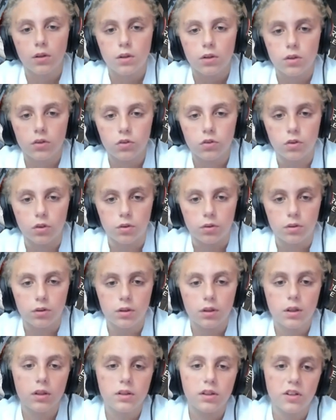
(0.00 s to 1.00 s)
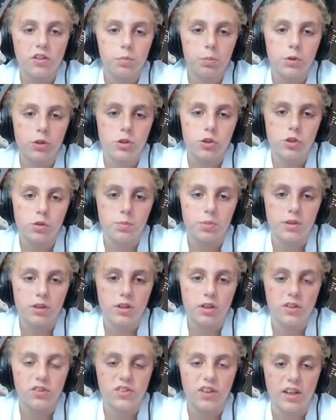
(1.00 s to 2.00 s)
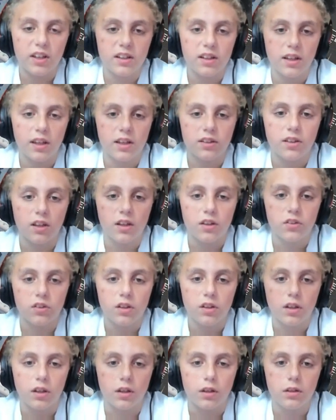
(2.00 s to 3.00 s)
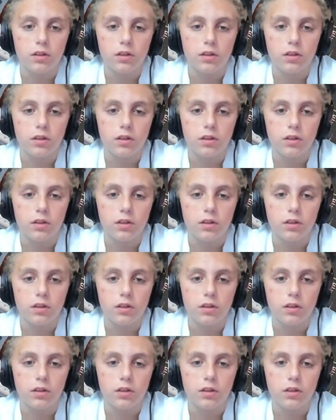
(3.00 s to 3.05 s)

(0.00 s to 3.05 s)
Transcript: So test B should be exactly like test A.